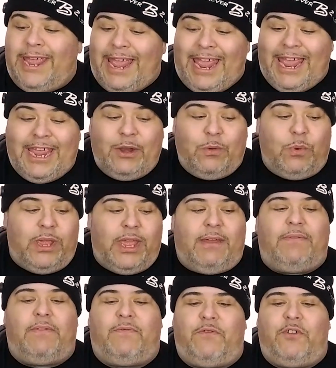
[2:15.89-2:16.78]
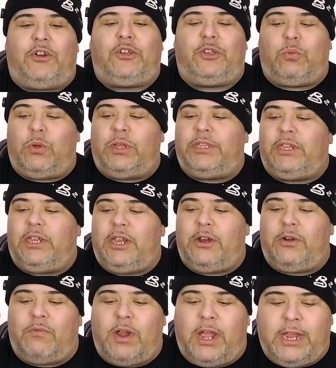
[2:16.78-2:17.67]
And we have the first ones
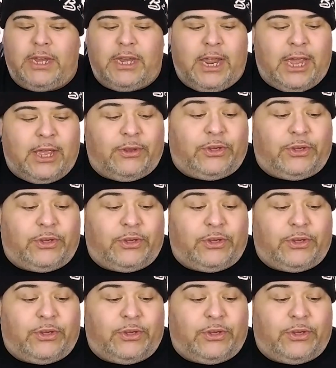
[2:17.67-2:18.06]
here right now.